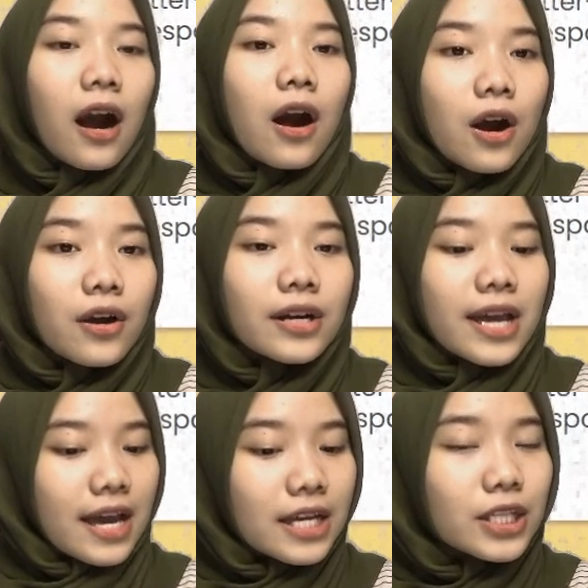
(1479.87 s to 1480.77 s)
or
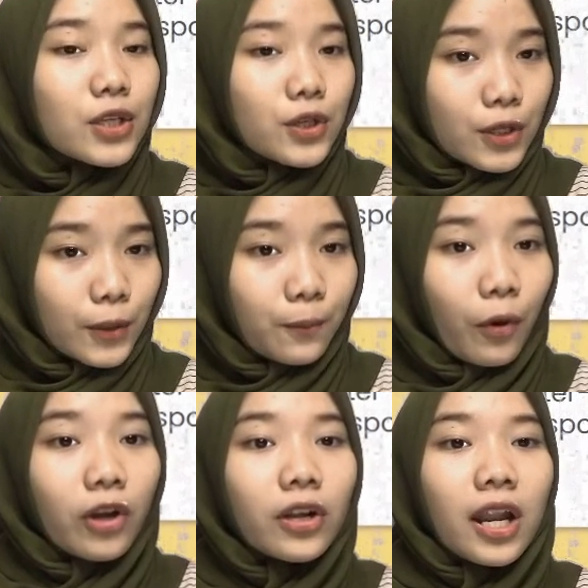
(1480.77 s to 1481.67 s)
has good
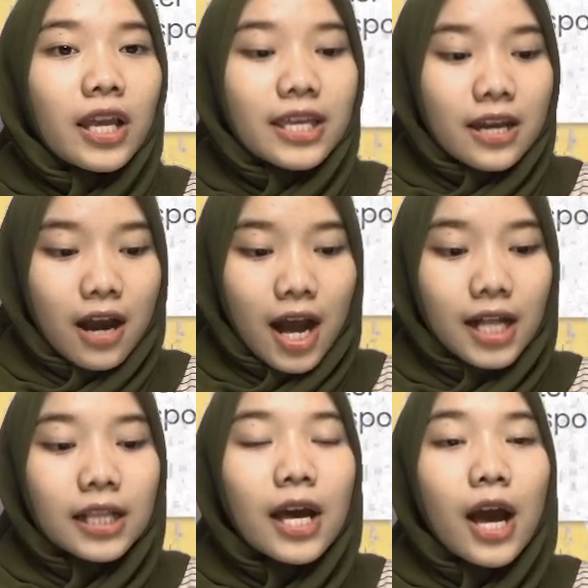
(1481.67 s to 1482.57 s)
phonological